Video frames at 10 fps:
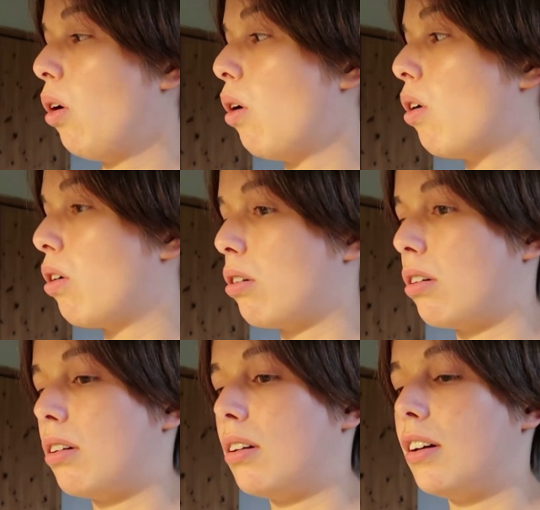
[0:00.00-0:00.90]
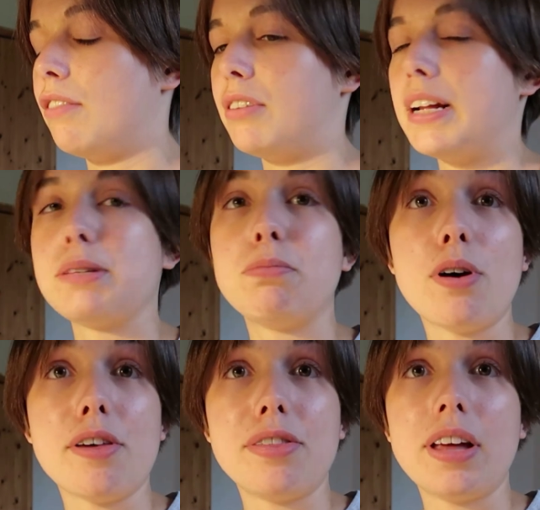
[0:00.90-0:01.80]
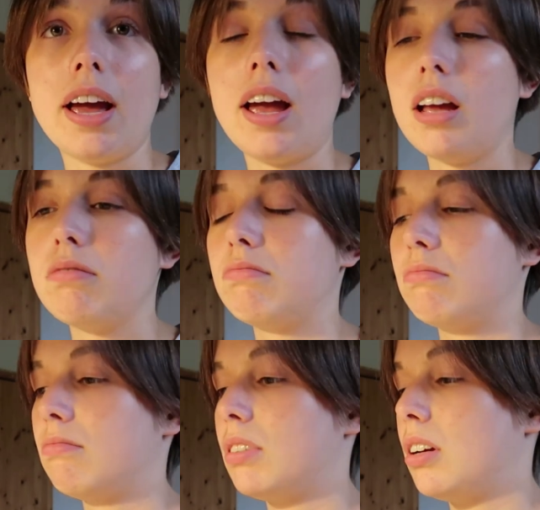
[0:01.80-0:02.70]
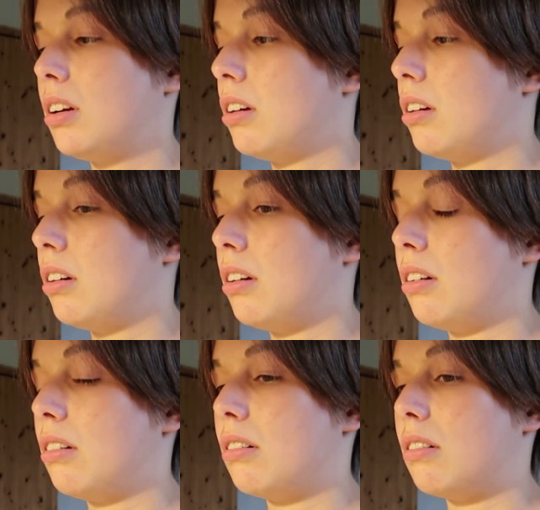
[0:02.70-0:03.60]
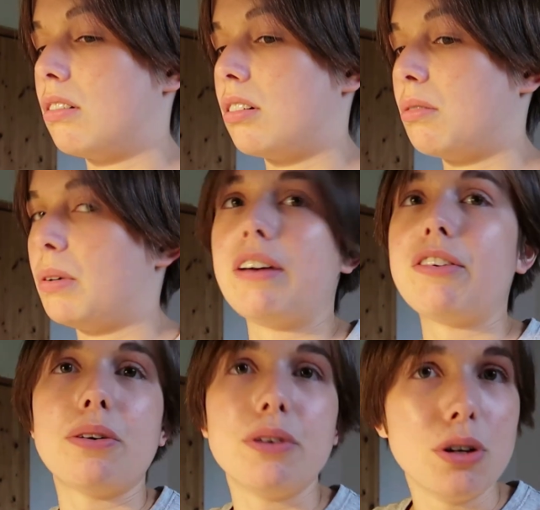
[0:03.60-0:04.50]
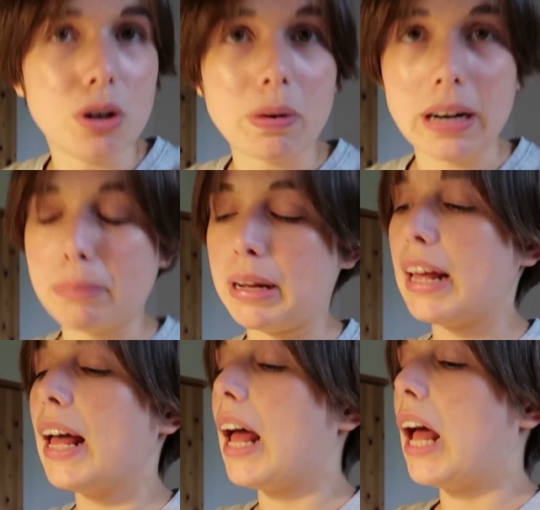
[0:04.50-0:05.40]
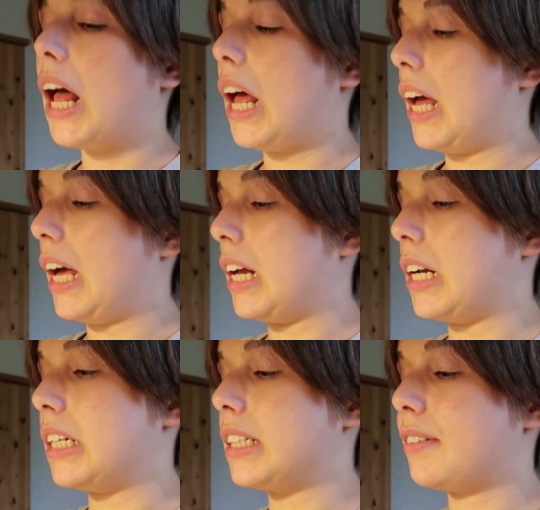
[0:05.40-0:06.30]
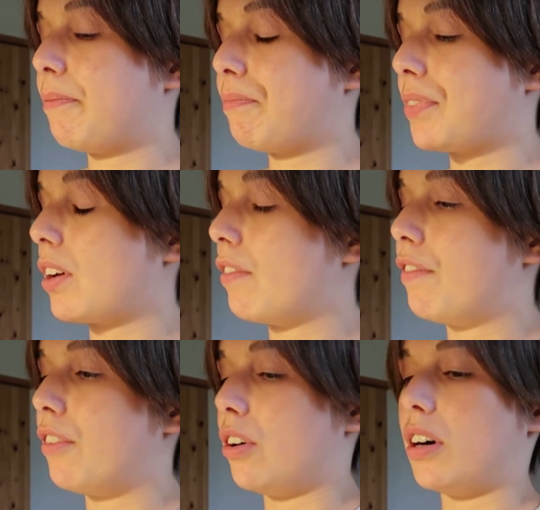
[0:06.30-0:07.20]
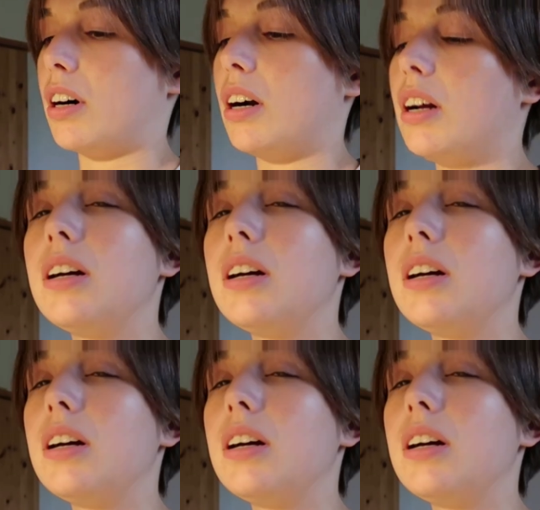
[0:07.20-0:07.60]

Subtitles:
or a friend's birthday, or whatever. You know what I mean. And for